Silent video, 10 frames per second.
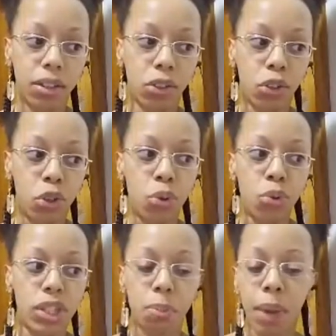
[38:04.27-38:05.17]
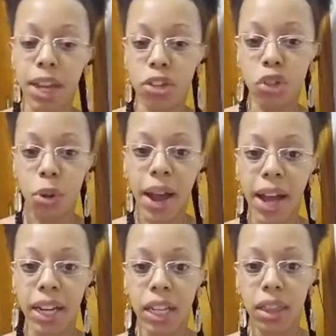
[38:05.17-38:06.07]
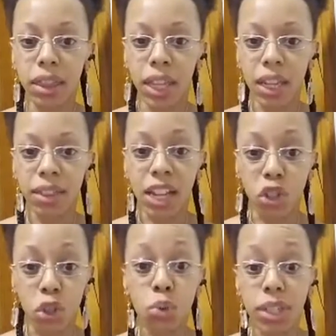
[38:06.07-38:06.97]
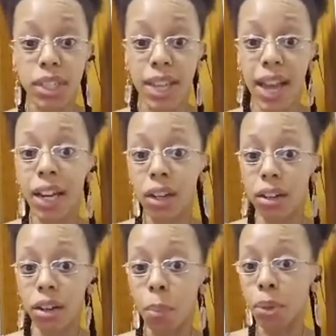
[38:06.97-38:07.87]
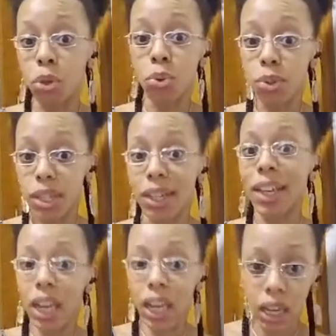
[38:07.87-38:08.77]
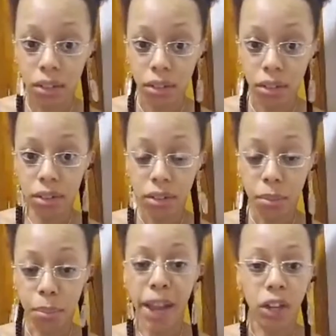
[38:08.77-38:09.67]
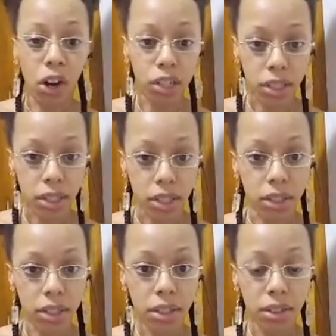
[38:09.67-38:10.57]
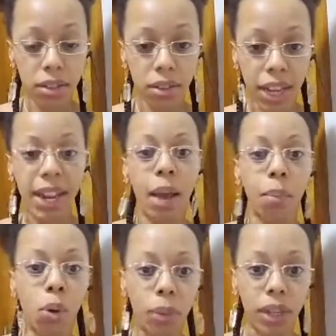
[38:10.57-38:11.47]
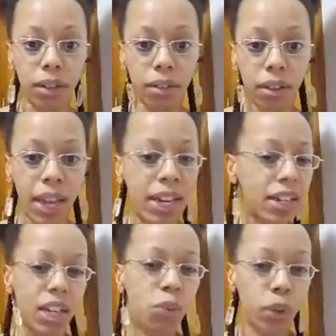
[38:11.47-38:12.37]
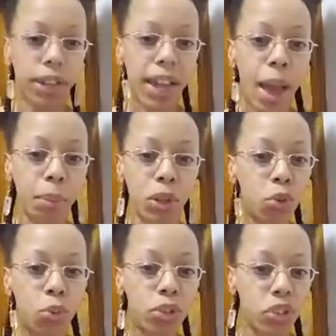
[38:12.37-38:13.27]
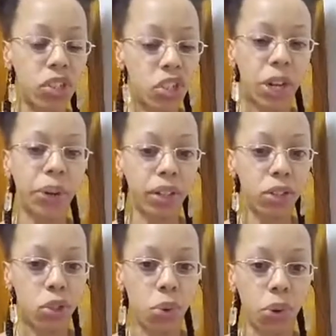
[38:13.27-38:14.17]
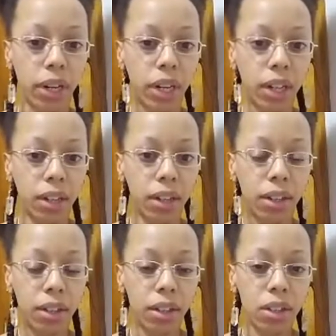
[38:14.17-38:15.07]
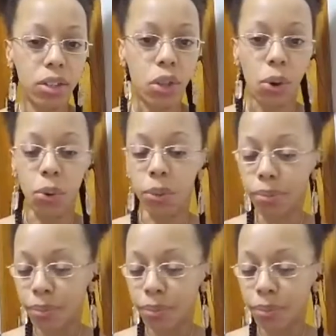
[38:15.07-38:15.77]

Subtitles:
you just made your body think that you just got abused again by a narcissist in that moment. And it didn't really happen. You were just sharing the story. So